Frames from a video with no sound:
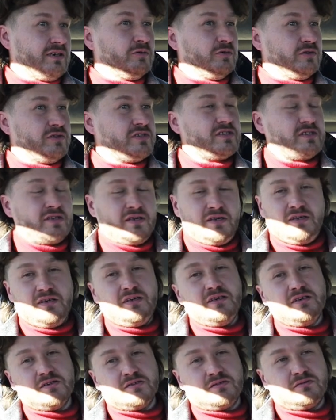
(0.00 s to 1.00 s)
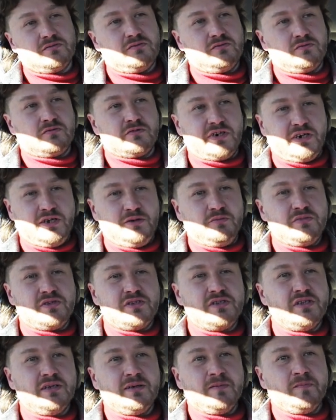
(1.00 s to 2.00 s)
I would say,
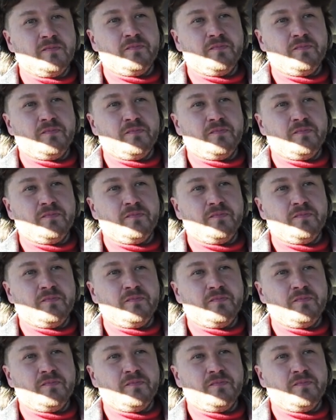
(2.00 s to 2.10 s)
rims,